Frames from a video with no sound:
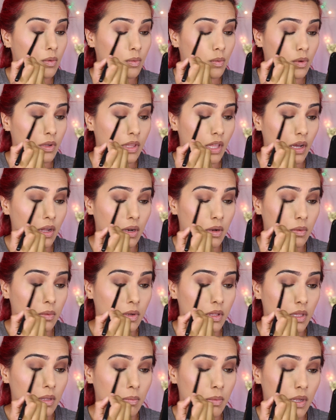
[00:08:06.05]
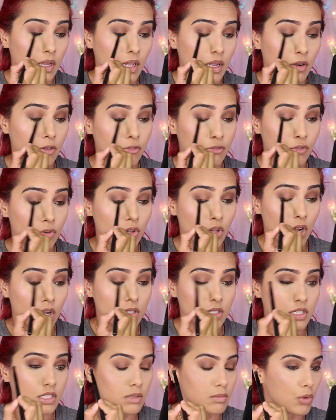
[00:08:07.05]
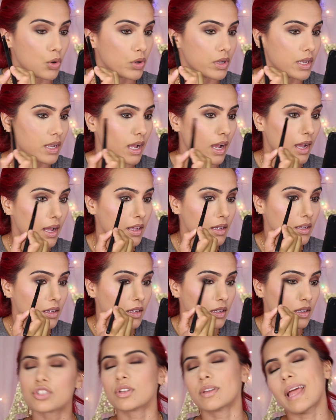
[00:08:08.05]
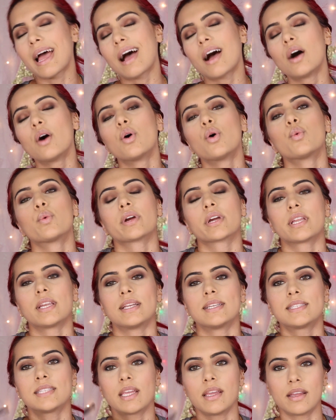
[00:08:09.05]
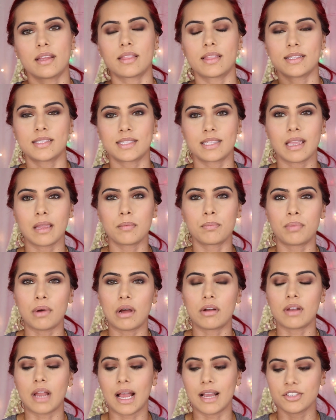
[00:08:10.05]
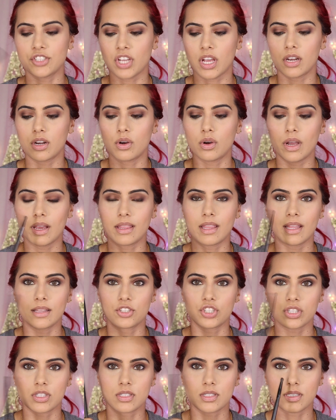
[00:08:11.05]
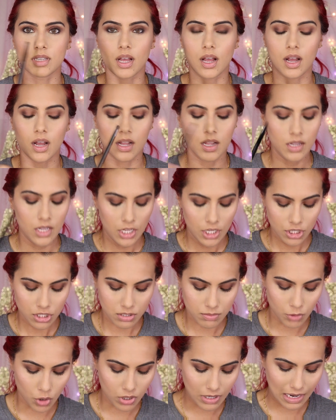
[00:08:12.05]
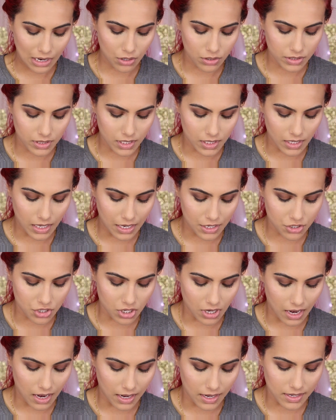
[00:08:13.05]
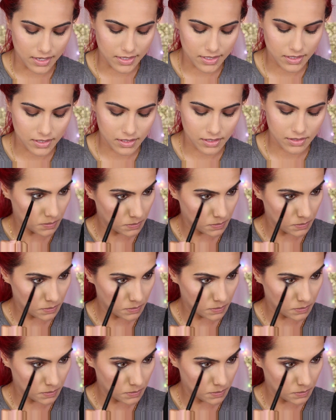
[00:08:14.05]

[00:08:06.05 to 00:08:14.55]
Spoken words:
without it really being a full-on smoky eye. So now we're going to take the same brown eyeshadow and then just smoke out the under eye.